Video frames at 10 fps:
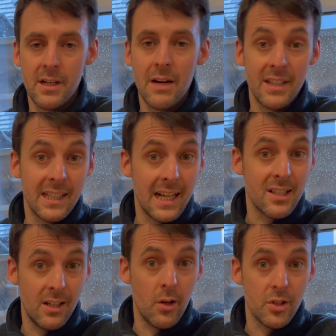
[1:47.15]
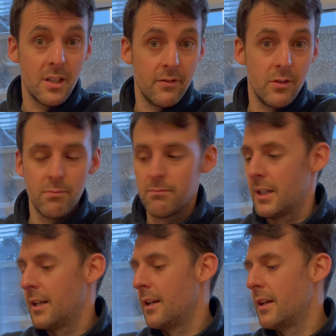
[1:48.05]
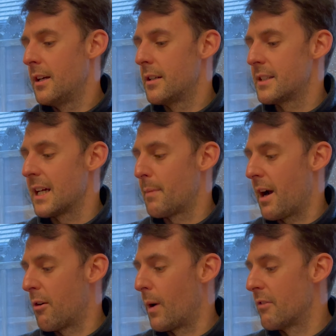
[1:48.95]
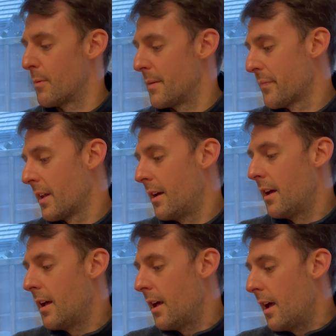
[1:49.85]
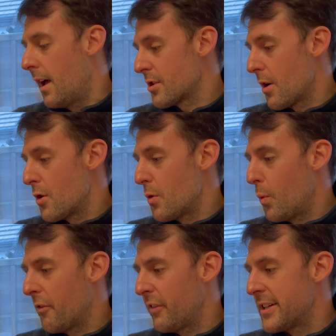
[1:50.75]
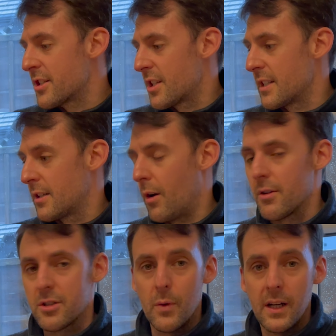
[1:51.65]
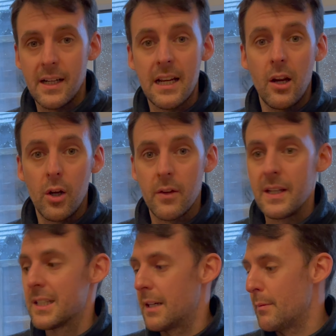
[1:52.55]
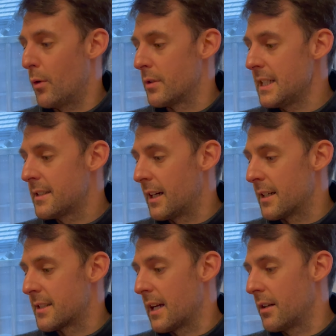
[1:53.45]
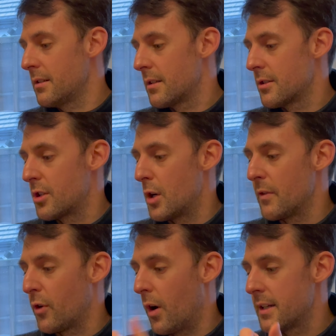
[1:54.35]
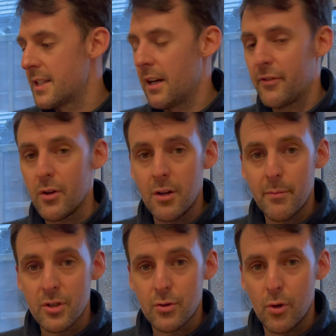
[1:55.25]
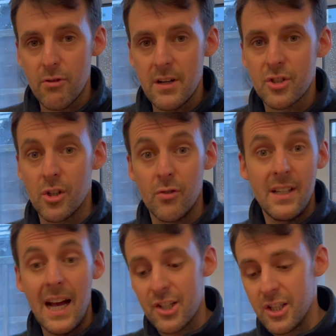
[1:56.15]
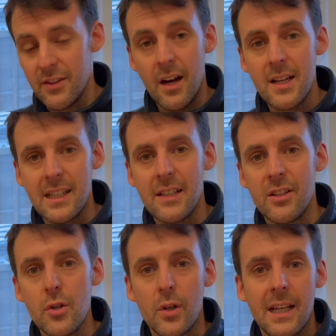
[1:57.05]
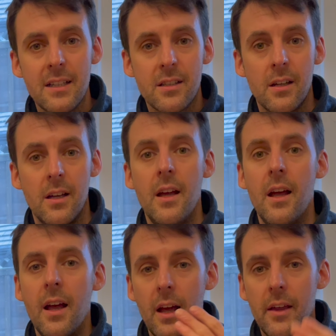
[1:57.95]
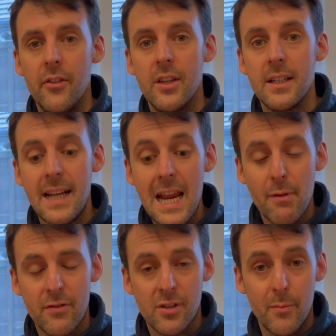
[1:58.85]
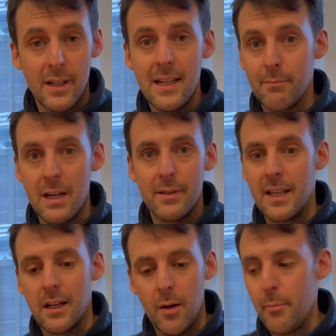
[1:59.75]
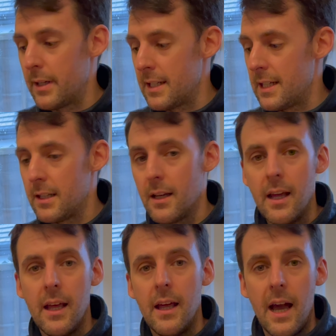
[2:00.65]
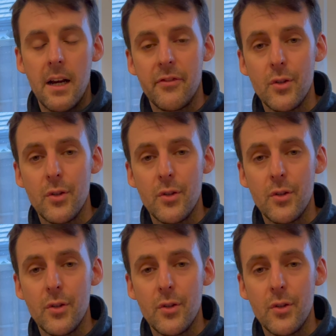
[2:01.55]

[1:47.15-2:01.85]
Everything gets lost if you take power away from it. So what features has it got? So we're going to take a look at these in a bit more detail in a second. So we've got telephone number storage. So the idea that you could enter the name of somebody and maybe their company and a few